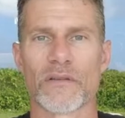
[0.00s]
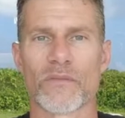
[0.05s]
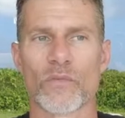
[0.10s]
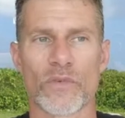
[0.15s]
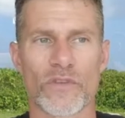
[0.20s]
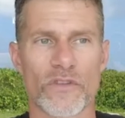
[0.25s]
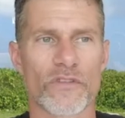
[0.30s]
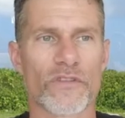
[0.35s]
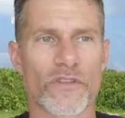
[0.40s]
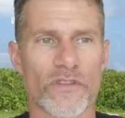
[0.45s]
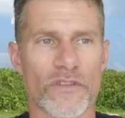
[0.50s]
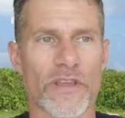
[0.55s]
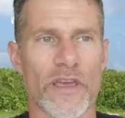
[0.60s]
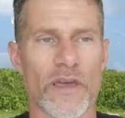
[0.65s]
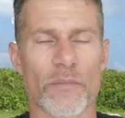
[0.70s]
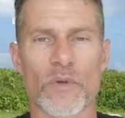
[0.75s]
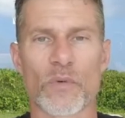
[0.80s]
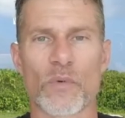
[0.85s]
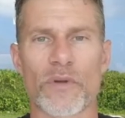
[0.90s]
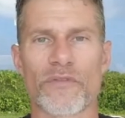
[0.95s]
Would you just
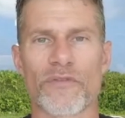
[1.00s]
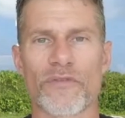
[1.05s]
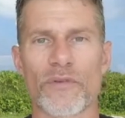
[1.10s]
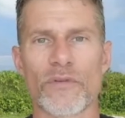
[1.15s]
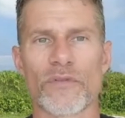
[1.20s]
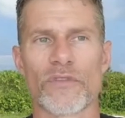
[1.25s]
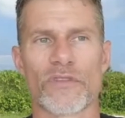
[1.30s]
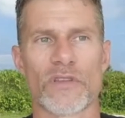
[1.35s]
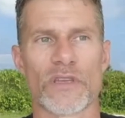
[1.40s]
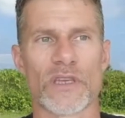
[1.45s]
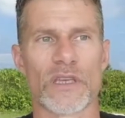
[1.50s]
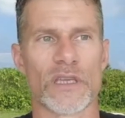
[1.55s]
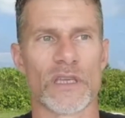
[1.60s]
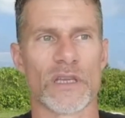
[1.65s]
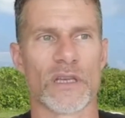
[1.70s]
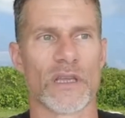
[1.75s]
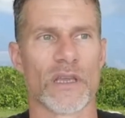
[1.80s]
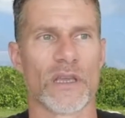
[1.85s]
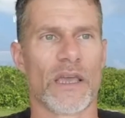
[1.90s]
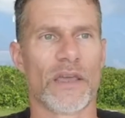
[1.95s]
tell me what foods to eat?
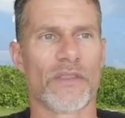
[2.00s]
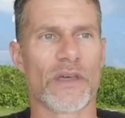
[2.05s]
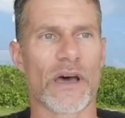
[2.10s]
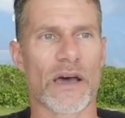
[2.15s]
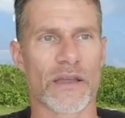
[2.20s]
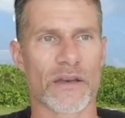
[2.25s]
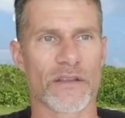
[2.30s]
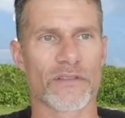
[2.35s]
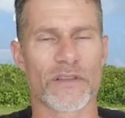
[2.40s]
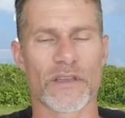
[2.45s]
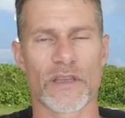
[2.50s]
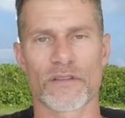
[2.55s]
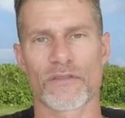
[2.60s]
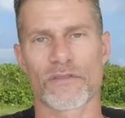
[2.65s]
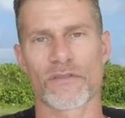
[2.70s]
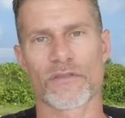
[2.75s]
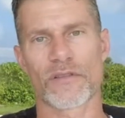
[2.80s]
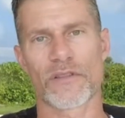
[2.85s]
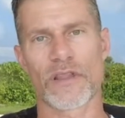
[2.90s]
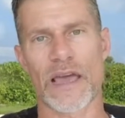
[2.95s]
And the honest
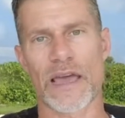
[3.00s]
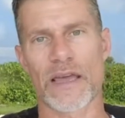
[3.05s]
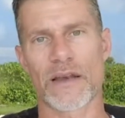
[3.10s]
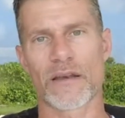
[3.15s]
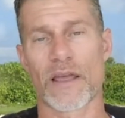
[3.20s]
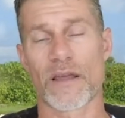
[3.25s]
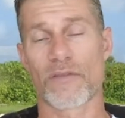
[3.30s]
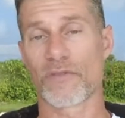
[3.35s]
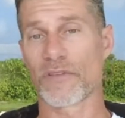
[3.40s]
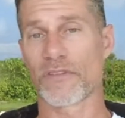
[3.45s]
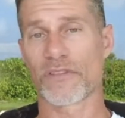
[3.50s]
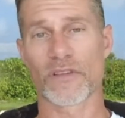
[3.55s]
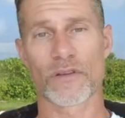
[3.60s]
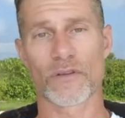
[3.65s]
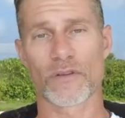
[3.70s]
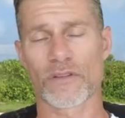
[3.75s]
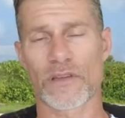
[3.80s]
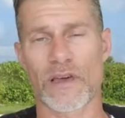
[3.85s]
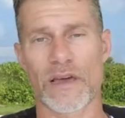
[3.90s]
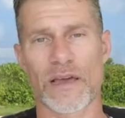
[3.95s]
answer to that every
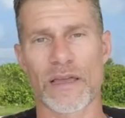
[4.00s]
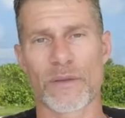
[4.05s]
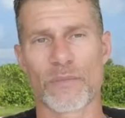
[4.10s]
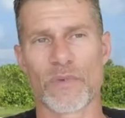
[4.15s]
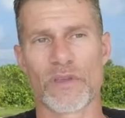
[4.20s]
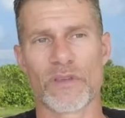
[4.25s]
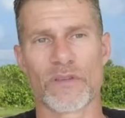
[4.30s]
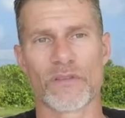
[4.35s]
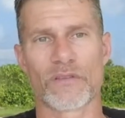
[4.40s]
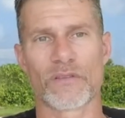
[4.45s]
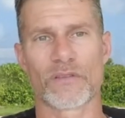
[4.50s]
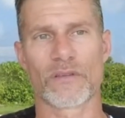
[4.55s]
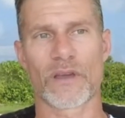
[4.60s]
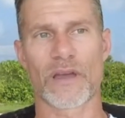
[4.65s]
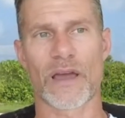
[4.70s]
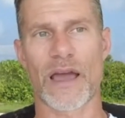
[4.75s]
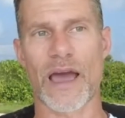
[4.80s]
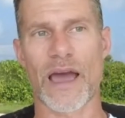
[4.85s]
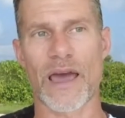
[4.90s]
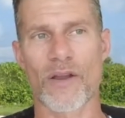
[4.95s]
single time is,
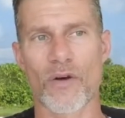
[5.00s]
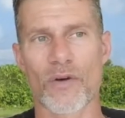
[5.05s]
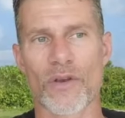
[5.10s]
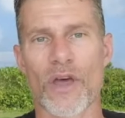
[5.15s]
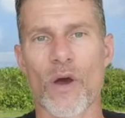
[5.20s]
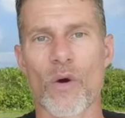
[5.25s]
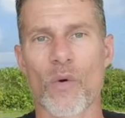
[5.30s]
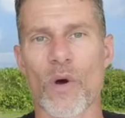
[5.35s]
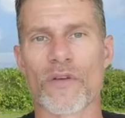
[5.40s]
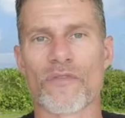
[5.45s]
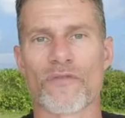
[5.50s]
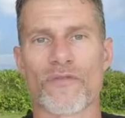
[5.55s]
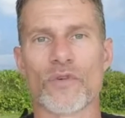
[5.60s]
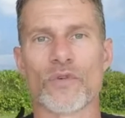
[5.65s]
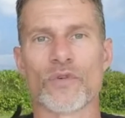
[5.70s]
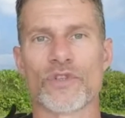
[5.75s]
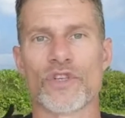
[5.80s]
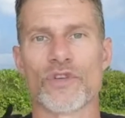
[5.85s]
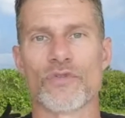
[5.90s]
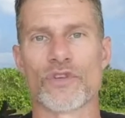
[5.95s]
I don't know what
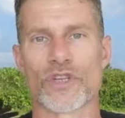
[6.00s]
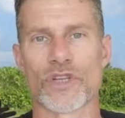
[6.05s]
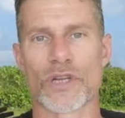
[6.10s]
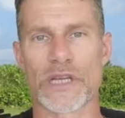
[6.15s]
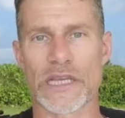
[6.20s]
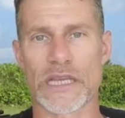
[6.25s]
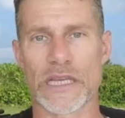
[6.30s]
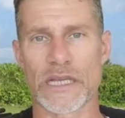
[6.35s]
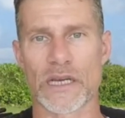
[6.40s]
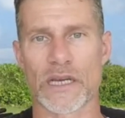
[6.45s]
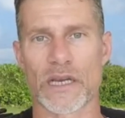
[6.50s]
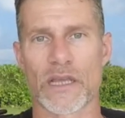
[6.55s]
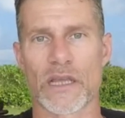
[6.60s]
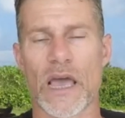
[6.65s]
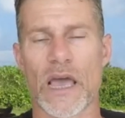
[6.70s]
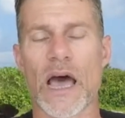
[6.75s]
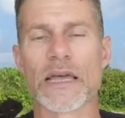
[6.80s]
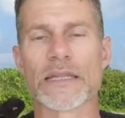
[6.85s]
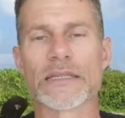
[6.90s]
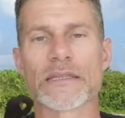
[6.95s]
foods you should eat
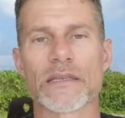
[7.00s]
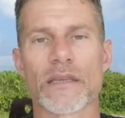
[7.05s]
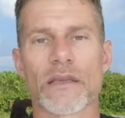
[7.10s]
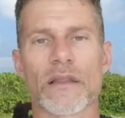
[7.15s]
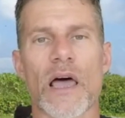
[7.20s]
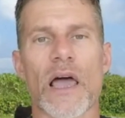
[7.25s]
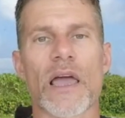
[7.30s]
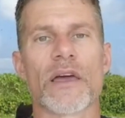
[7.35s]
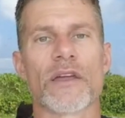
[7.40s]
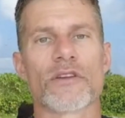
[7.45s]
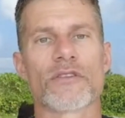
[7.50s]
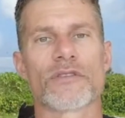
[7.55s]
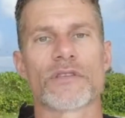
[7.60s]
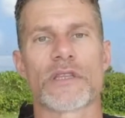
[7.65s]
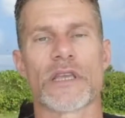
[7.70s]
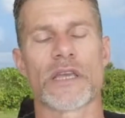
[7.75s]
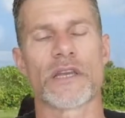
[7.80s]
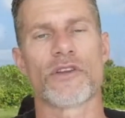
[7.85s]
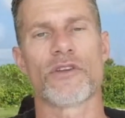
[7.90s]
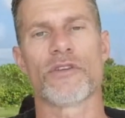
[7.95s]
until I
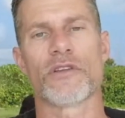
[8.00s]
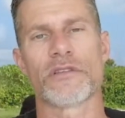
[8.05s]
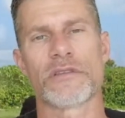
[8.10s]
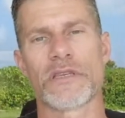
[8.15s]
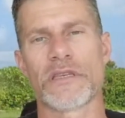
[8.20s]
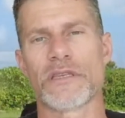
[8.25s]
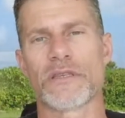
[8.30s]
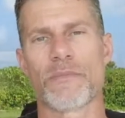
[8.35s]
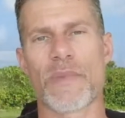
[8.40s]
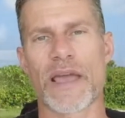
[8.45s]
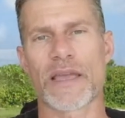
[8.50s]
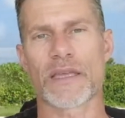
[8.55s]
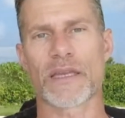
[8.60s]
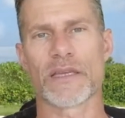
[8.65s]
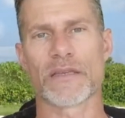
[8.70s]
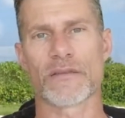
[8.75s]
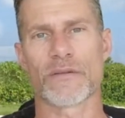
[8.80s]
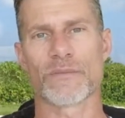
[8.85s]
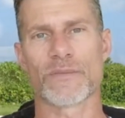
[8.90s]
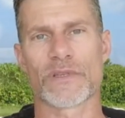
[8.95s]
understand your disease
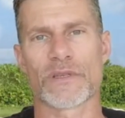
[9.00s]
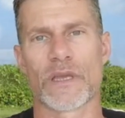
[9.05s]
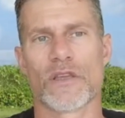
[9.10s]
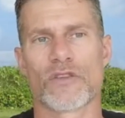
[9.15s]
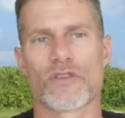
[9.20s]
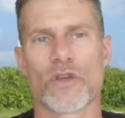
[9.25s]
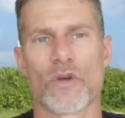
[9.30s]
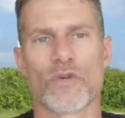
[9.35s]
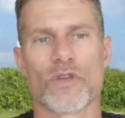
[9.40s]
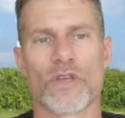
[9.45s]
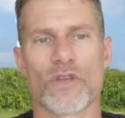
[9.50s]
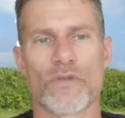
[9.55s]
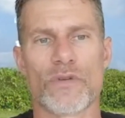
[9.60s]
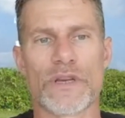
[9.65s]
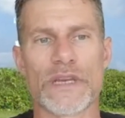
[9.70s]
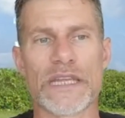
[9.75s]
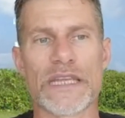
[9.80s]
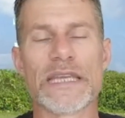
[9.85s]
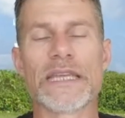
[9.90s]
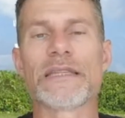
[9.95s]
mechanisms. So you
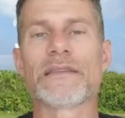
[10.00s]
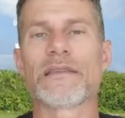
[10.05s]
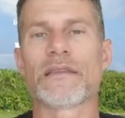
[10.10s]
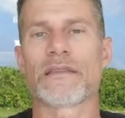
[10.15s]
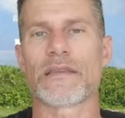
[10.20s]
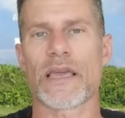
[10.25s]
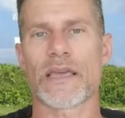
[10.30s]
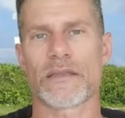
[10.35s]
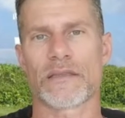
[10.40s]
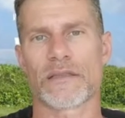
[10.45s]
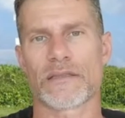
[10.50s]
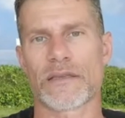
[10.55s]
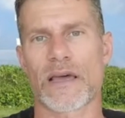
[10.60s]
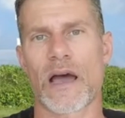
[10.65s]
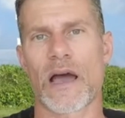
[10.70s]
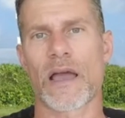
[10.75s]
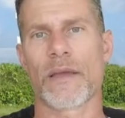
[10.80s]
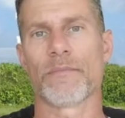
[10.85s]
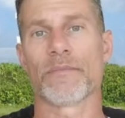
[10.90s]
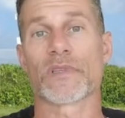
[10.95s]
need to take the
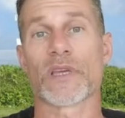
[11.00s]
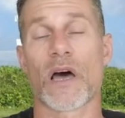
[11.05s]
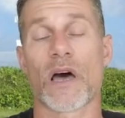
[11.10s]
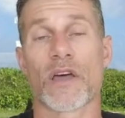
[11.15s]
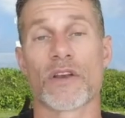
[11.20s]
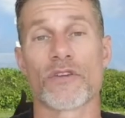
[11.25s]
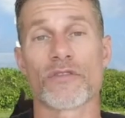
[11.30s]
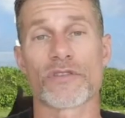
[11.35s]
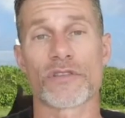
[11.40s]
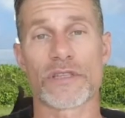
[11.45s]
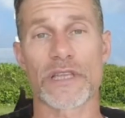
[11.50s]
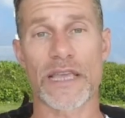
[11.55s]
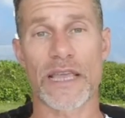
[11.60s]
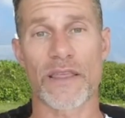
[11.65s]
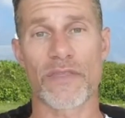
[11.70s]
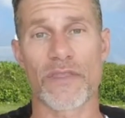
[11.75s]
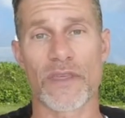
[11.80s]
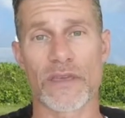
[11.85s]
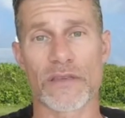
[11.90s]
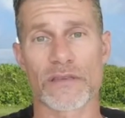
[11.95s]
time to
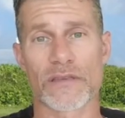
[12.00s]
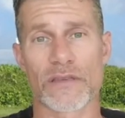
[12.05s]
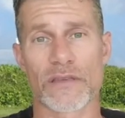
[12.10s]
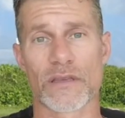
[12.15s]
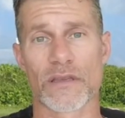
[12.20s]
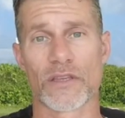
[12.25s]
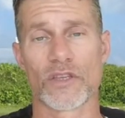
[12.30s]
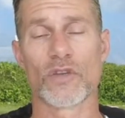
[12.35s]
understand this.